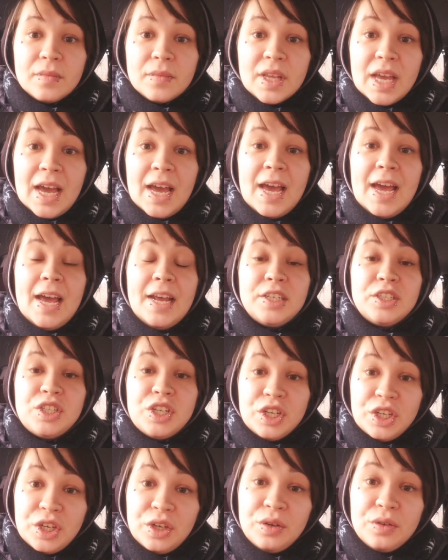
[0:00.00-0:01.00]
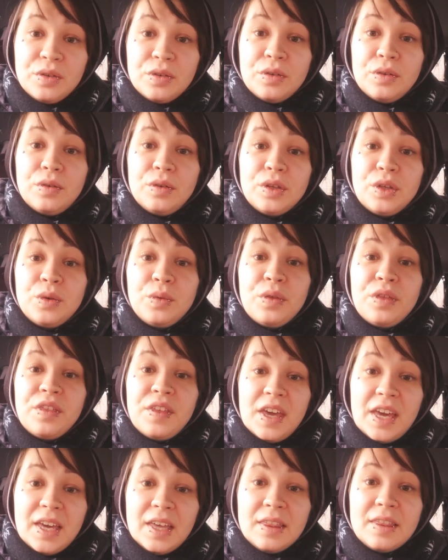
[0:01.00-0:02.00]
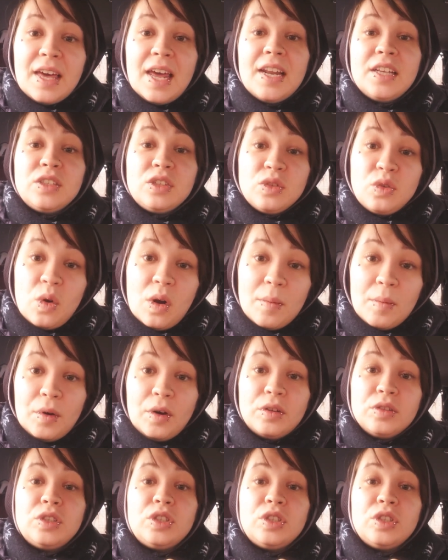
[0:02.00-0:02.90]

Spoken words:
And to you, you think that it's normal.